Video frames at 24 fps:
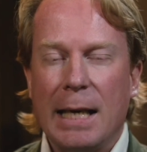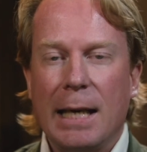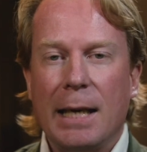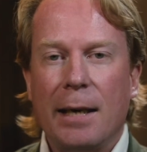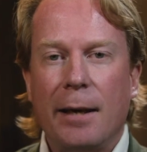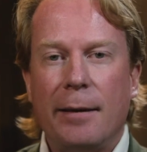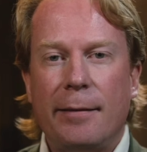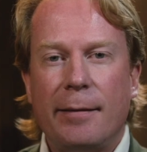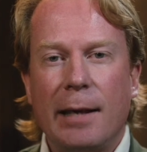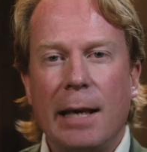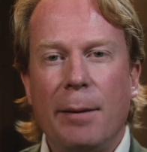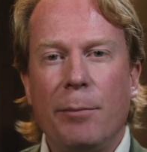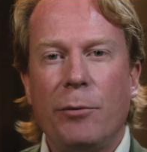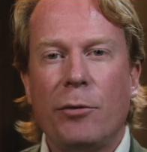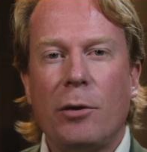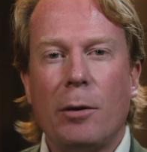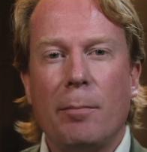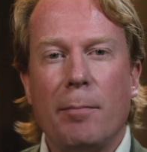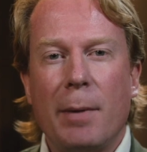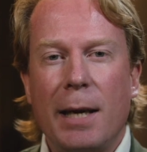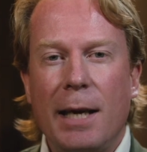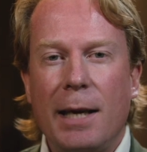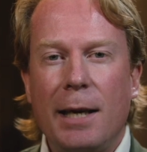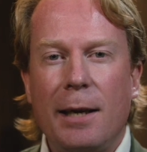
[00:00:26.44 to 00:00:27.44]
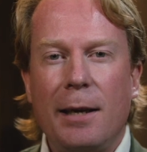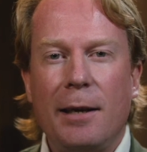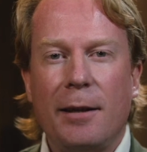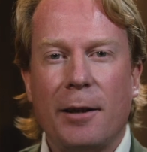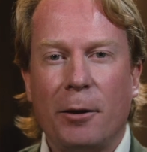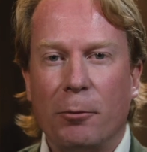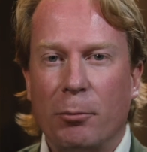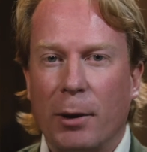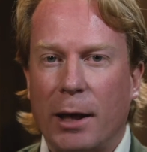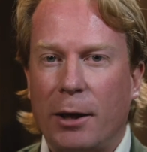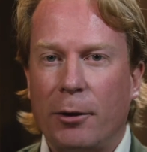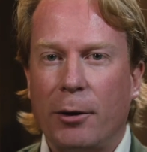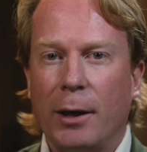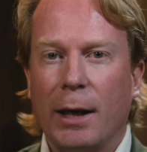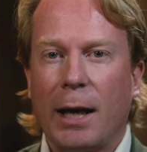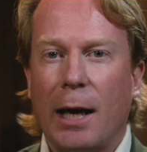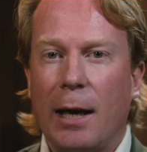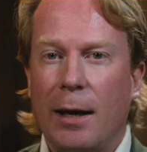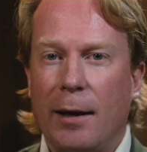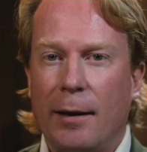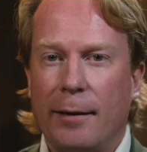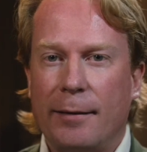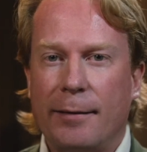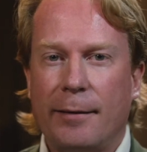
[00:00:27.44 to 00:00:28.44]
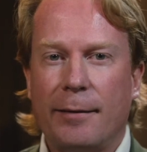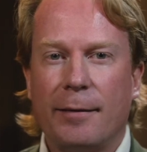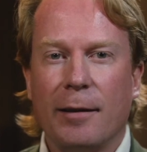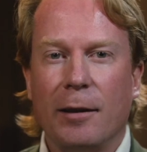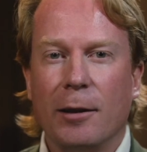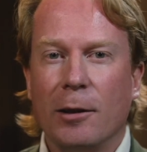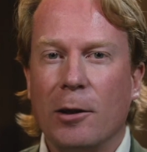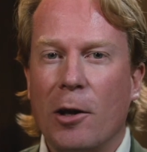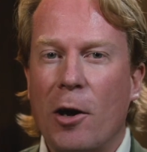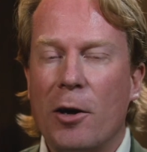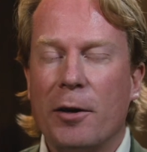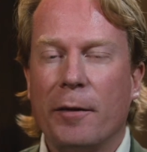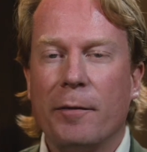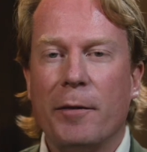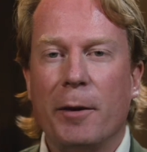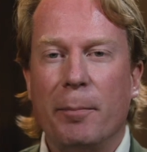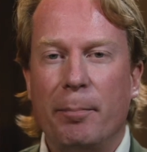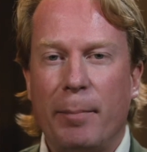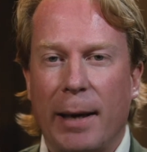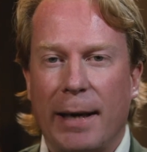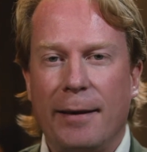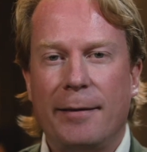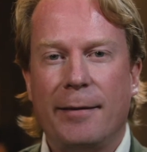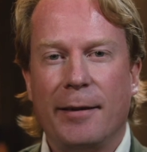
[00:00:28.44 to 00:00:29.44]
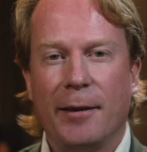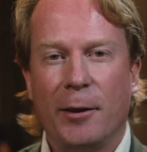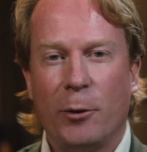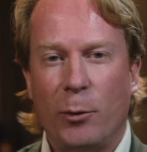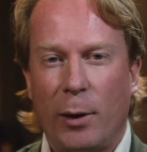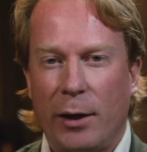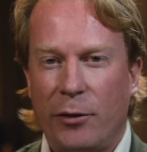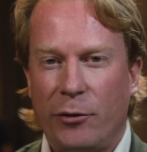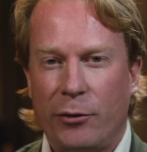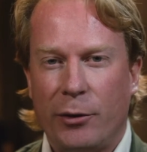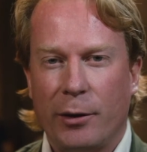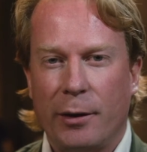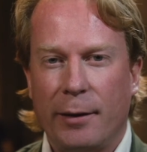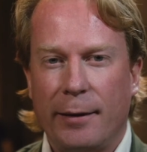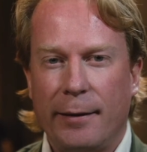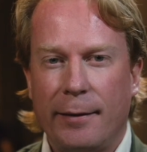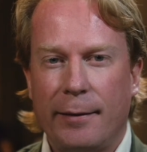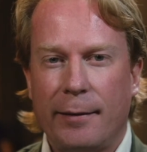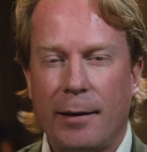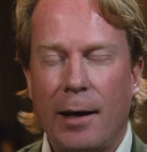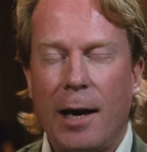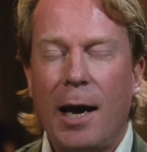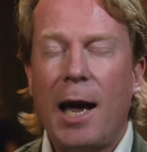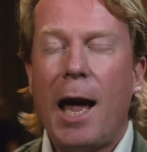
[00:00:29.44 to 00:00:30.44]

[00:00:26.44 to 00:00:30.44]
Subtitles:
It seems to me that rhetoric asks a lot of the basic questions.